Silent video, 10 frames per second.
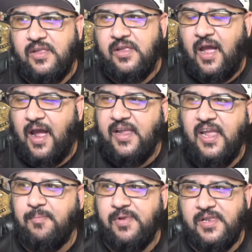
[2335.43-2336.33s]
I
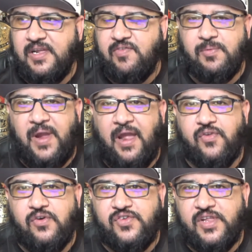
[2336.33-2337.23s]
can't believe the
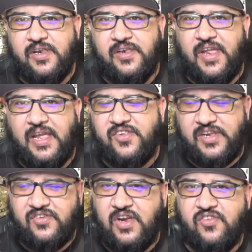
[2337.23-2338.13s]
Panthers didn't take
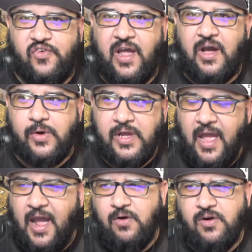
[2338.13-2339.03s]
CJ Stroud.
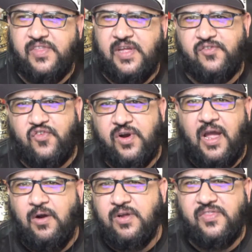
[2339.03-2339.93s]
How can
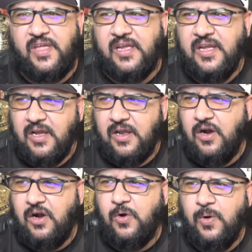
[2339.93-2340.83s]
they
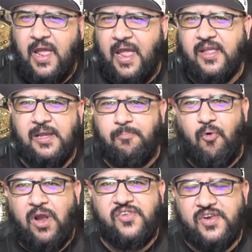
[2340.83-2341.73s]
go and get
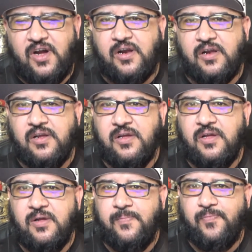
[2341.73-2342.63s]
Bryce Young?
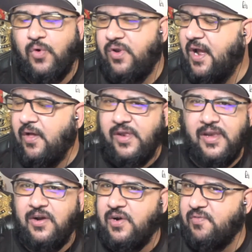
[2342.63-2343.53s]
Well, now that
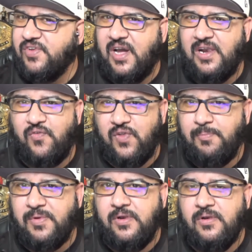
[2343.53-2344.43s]
narrative is kind of
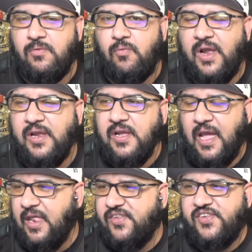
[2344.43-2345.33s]
flipping, right?
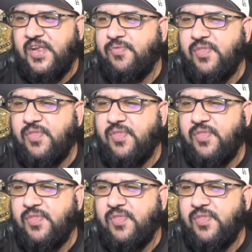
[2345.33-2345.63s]
And it's the same thing.